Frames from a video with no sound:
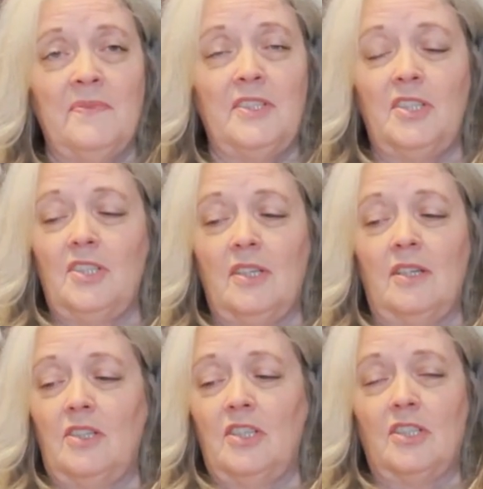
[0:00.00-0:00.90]
She's
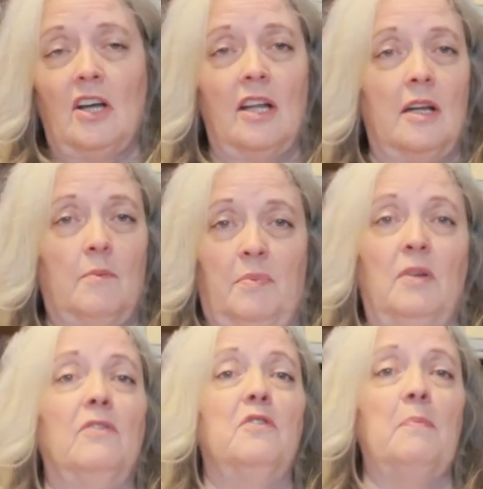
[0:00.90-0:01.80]
got a
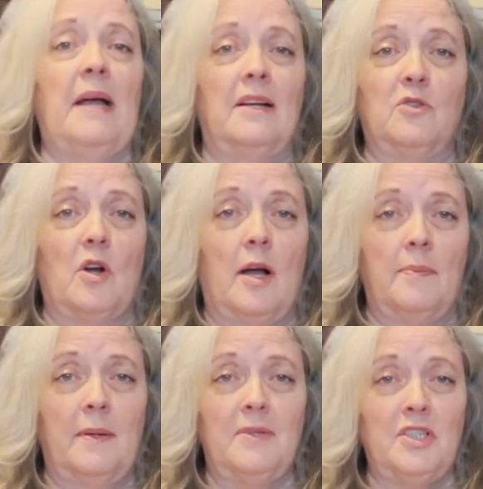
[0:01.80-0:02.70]
beautiful
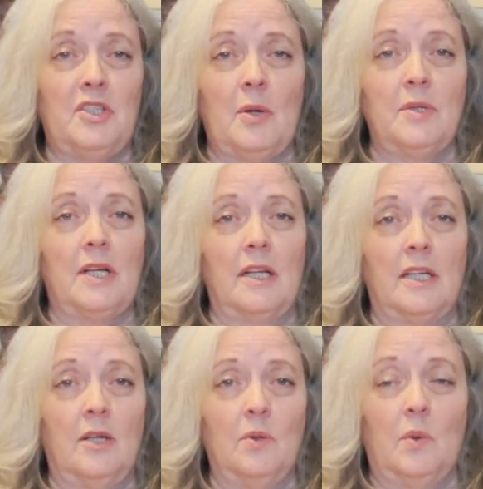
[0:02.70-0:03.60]
backdrop. I mean, she's always got a
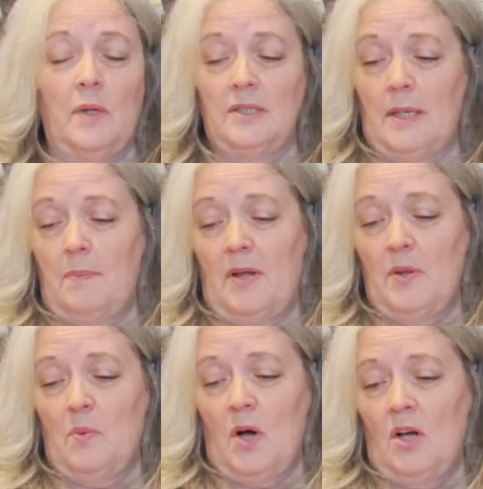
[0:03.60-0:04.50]
cute quilt up on
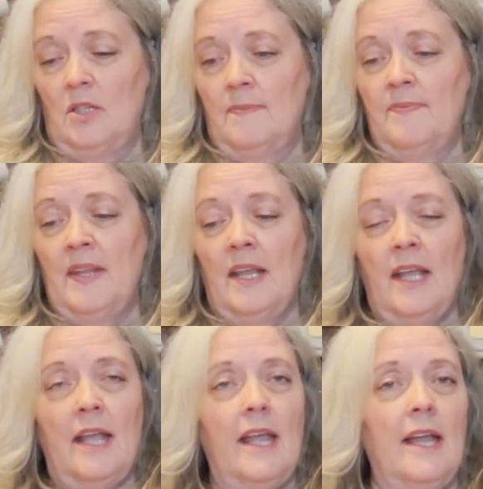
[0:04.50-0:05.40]
the wall,
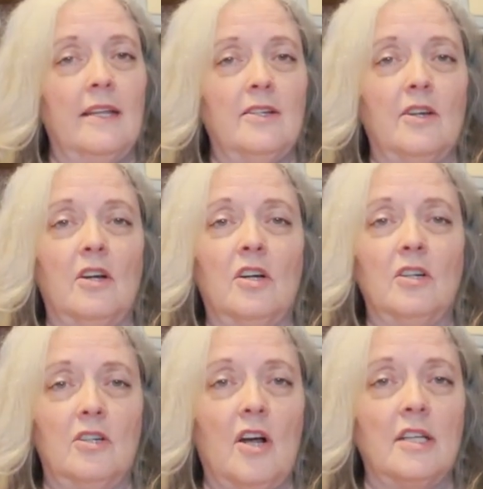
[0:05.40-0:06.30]
and
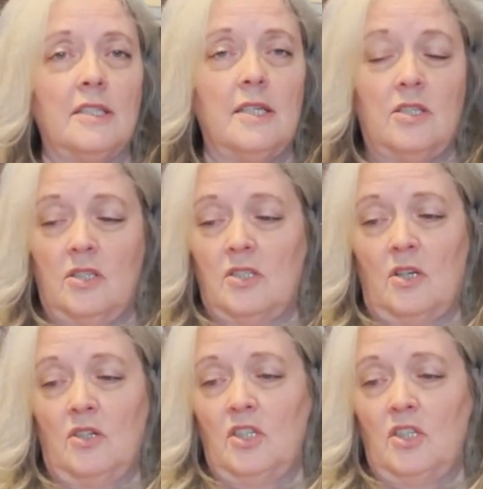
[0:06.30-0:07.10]
her cross stitches are